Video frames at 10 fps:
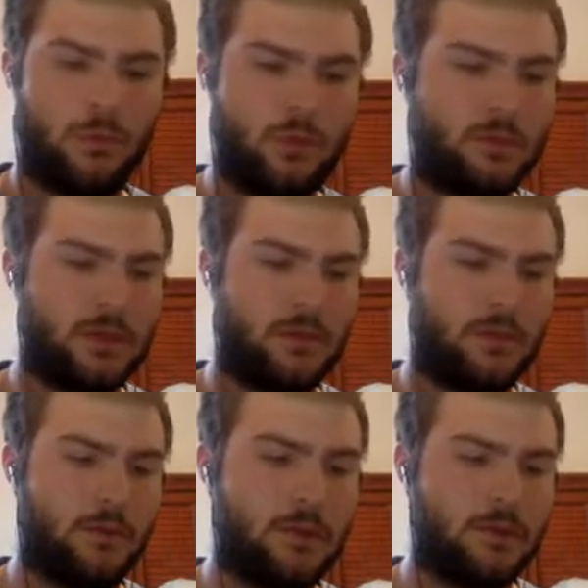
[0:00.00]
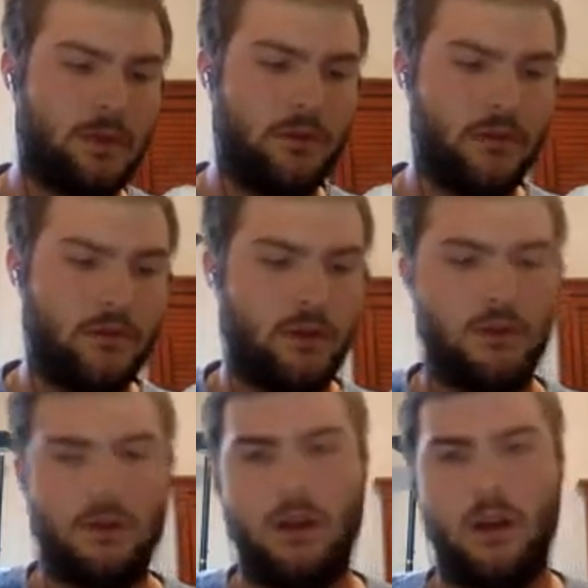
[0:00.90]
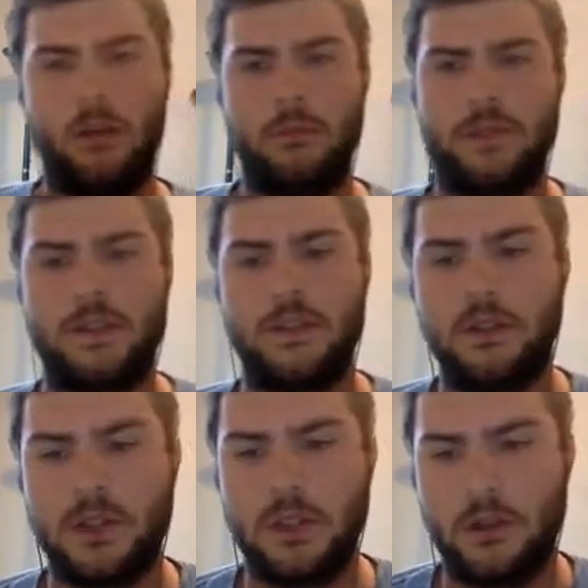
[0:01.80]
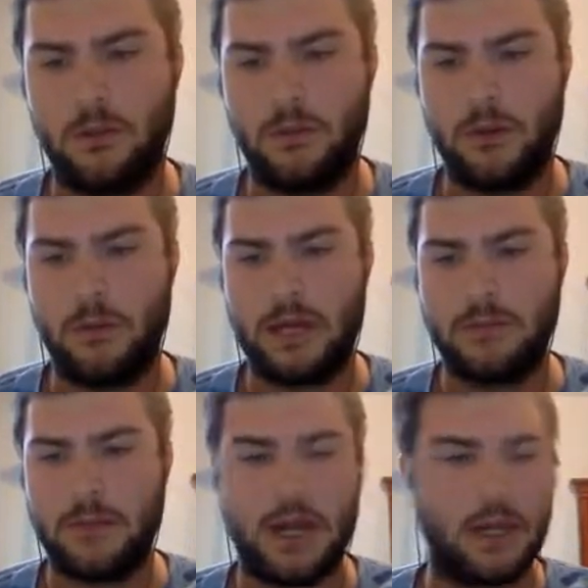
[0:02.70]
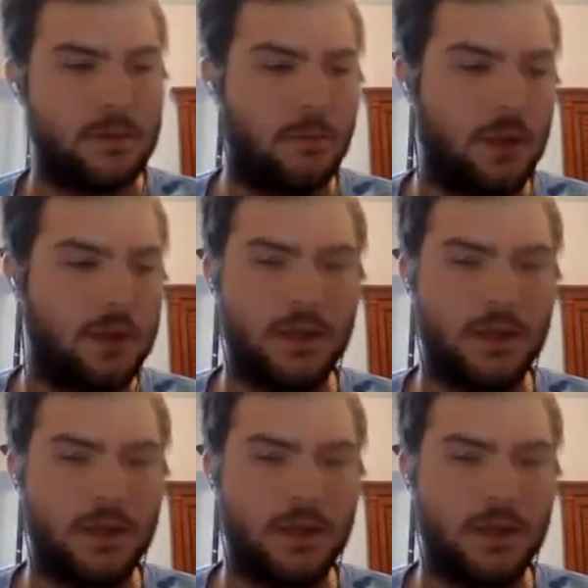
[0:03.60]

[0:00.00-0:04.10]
surprise me if it was in my favor, because like I said, usually they don't run max. But